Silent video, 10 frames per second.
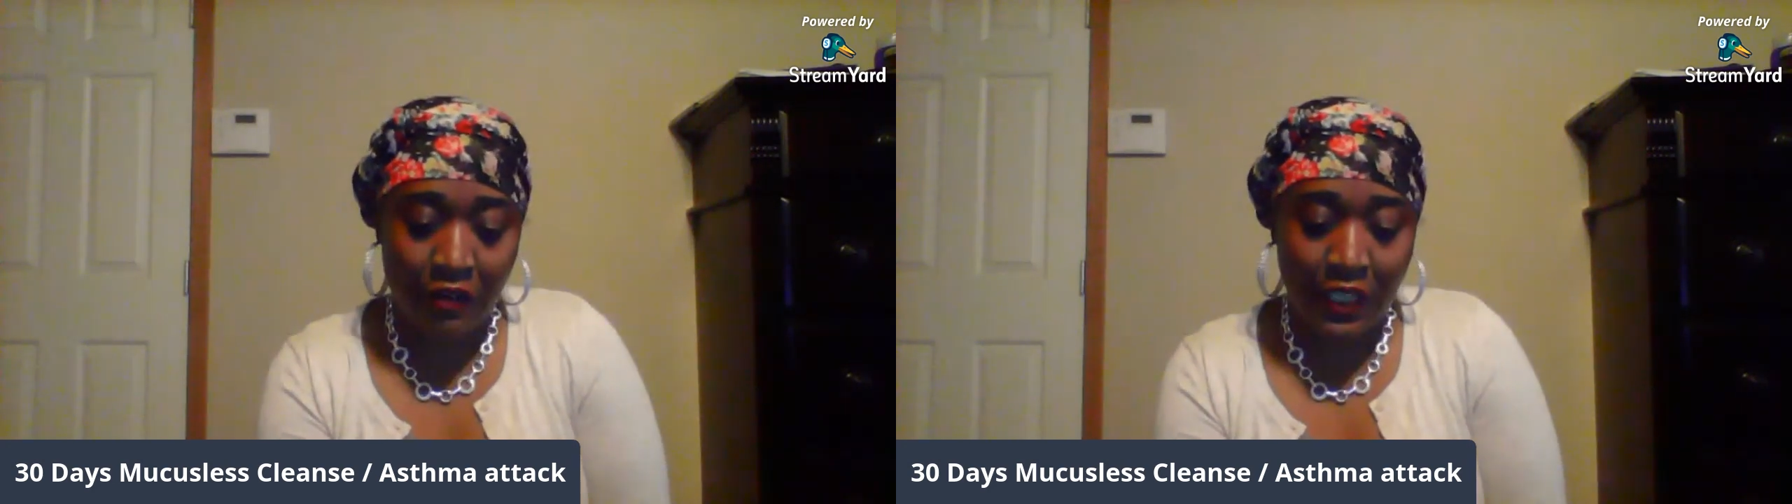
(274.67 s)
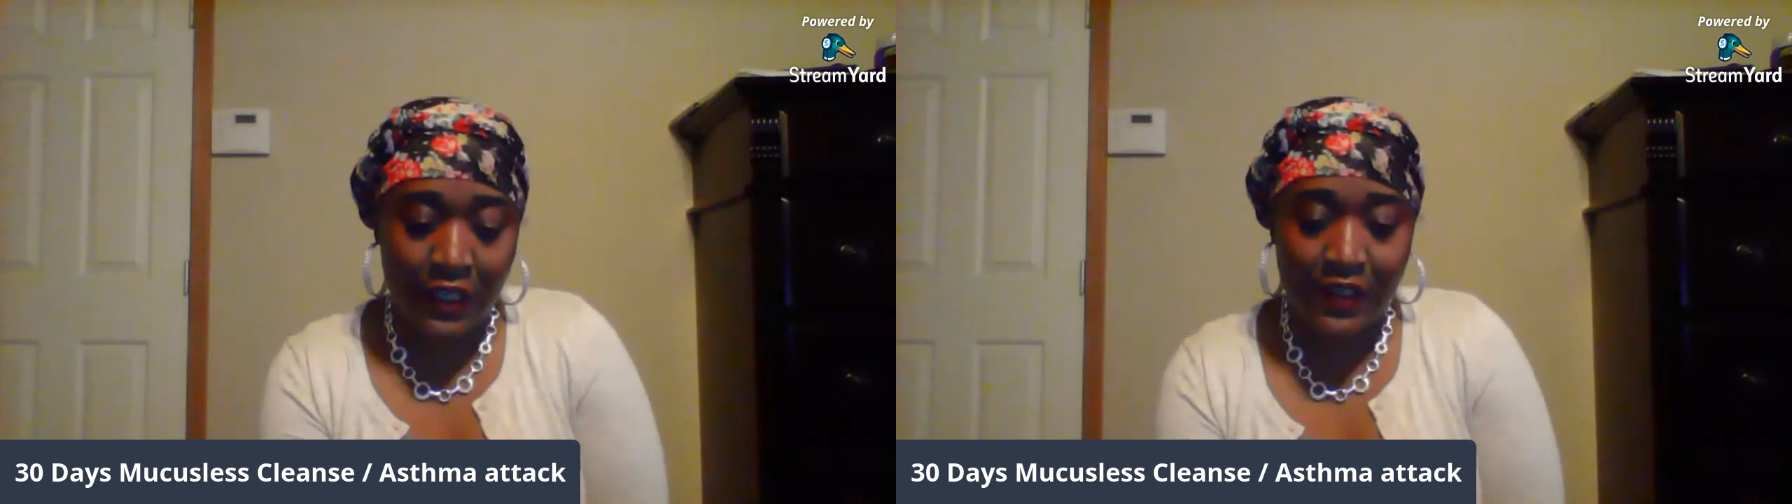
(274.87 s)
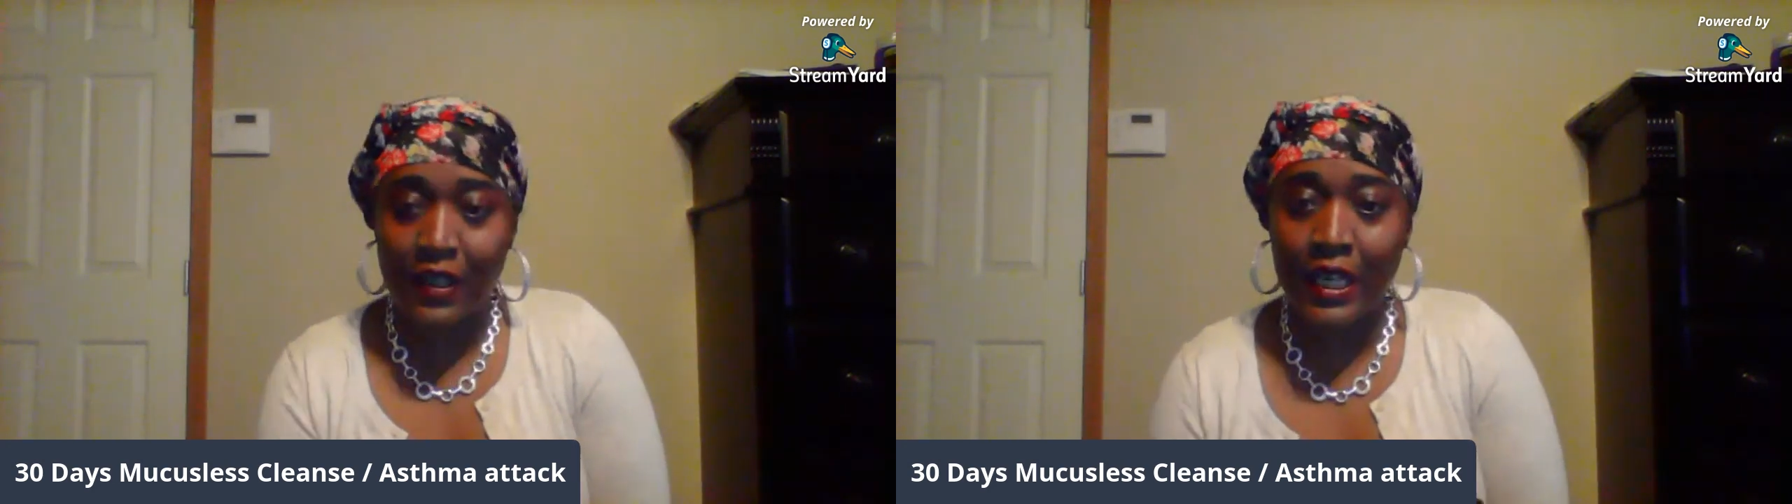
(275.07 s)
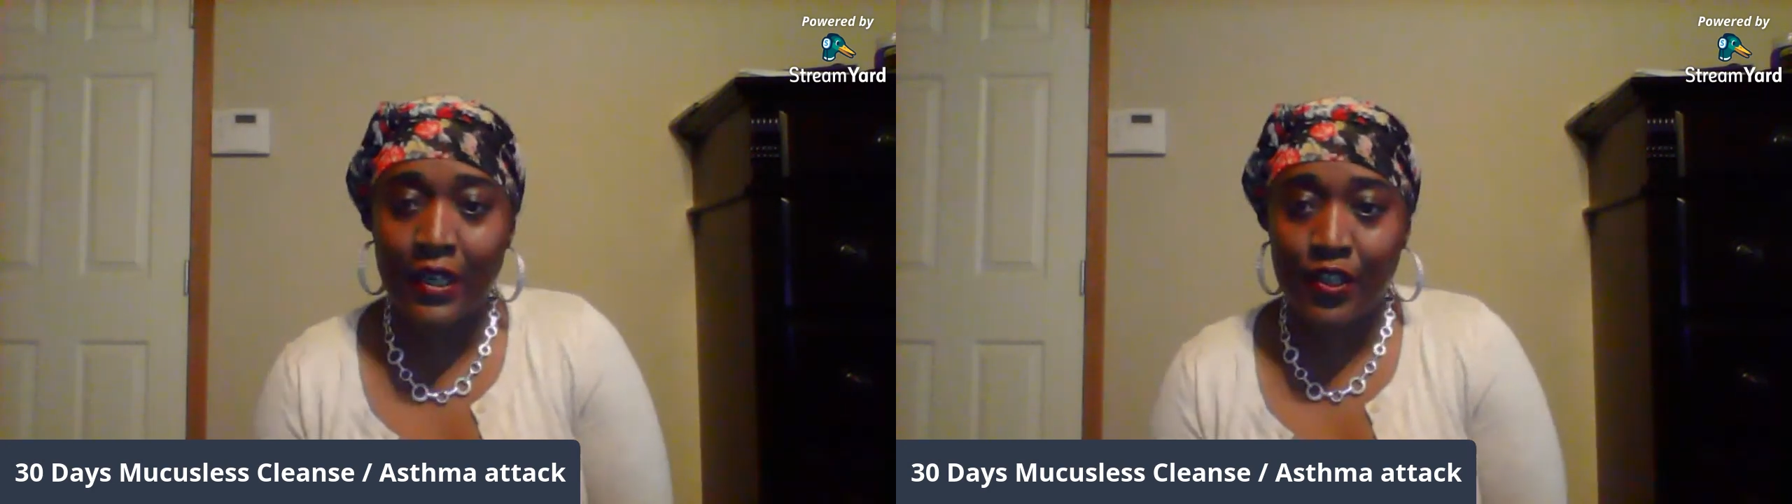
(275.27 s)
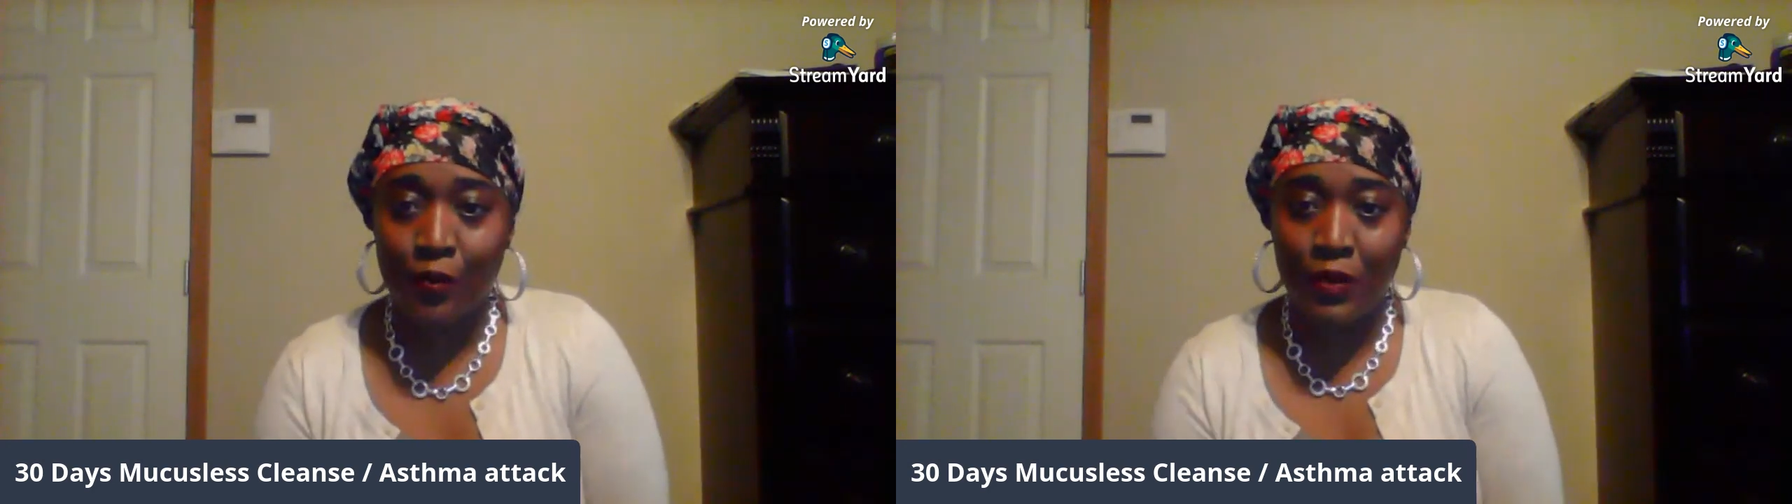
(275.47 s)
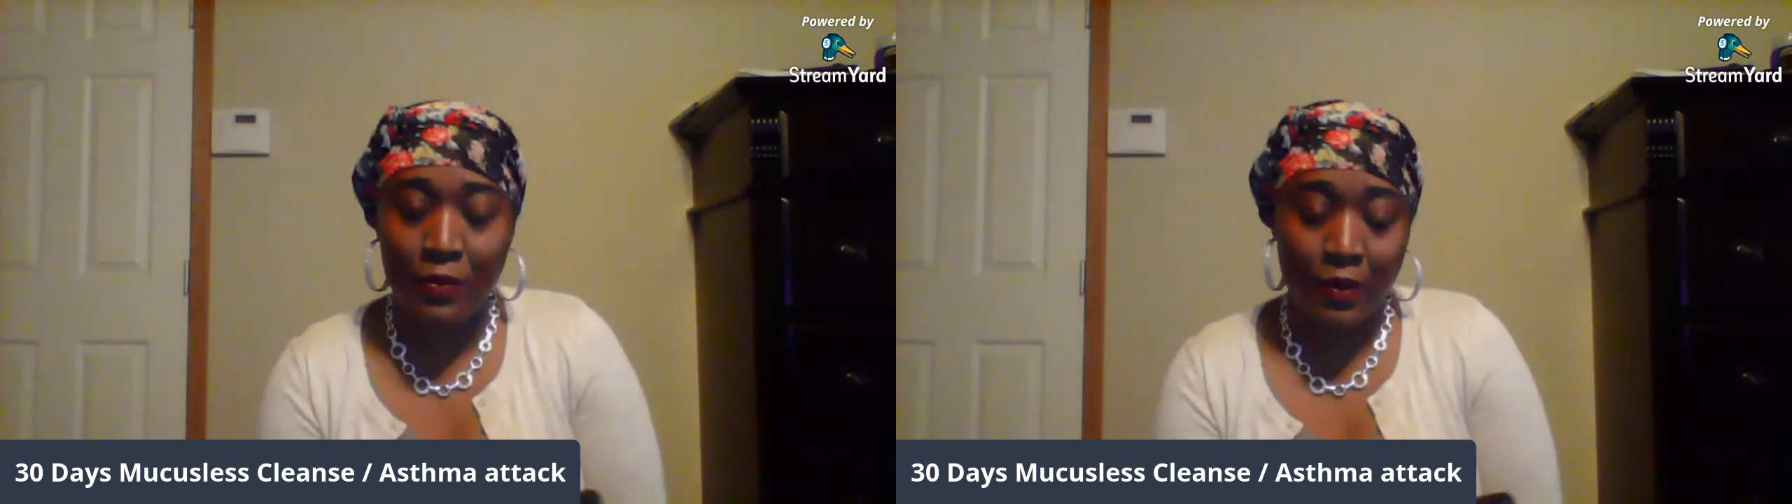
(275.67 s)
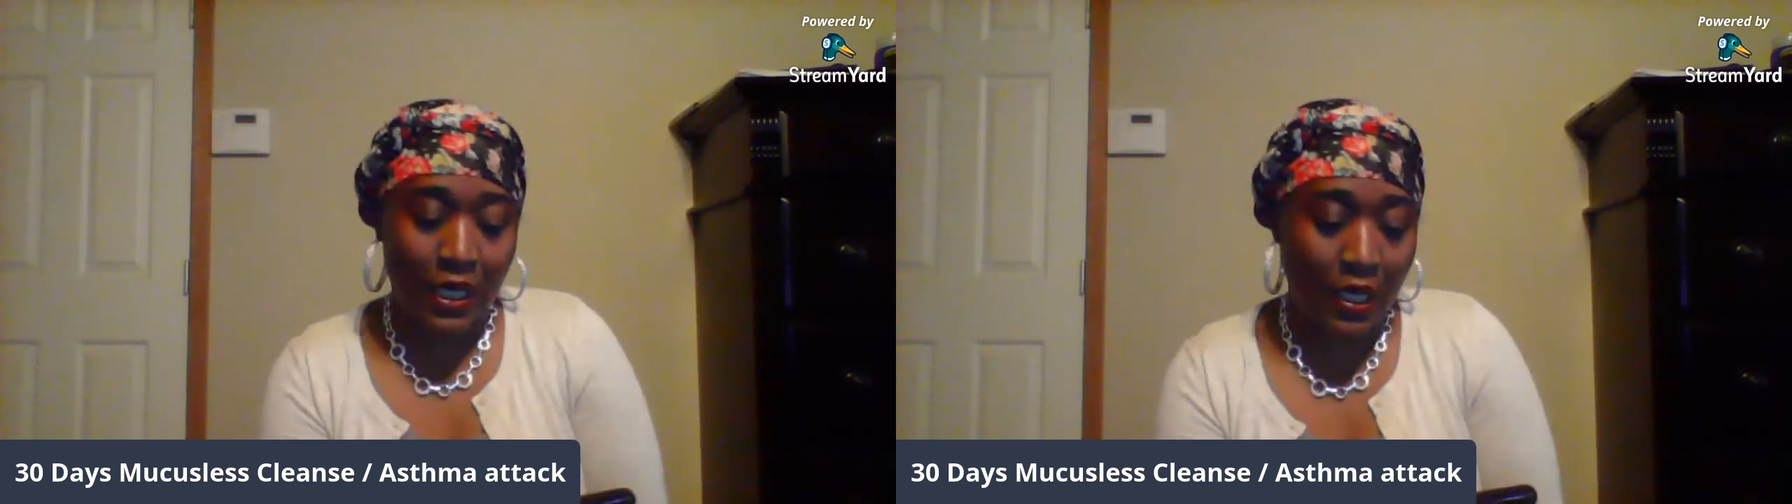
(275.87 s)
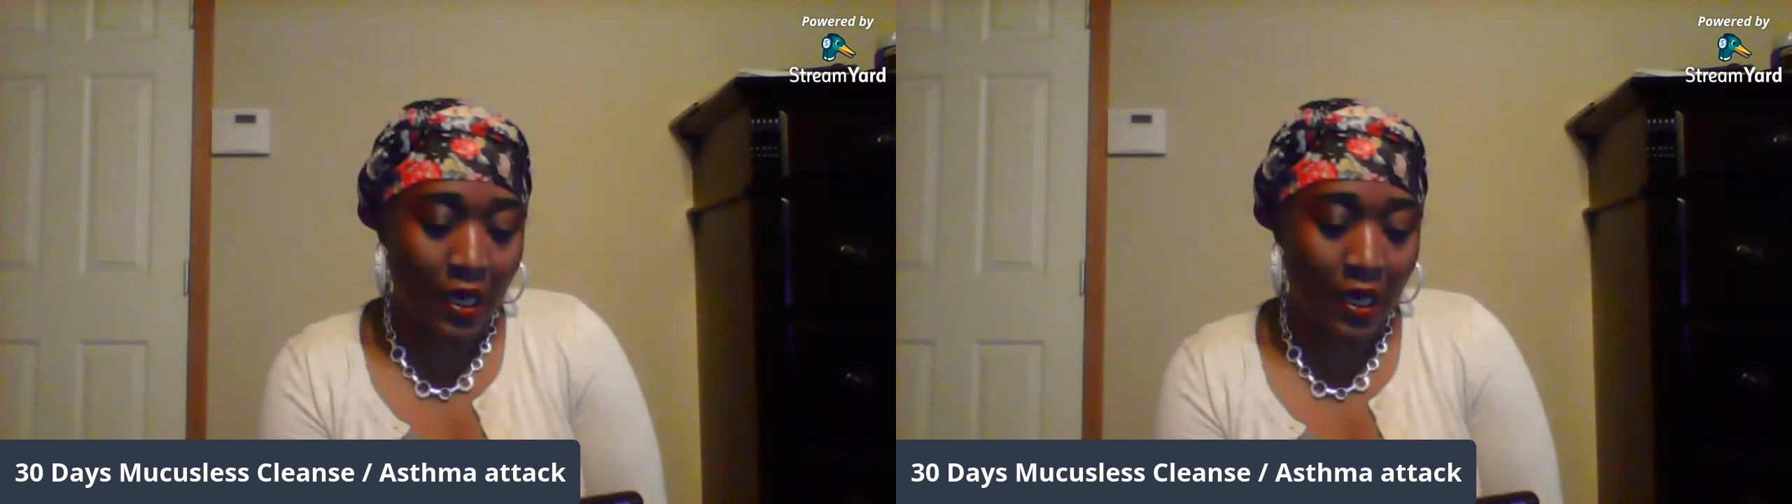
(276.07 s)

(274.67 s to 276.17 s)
this link so people can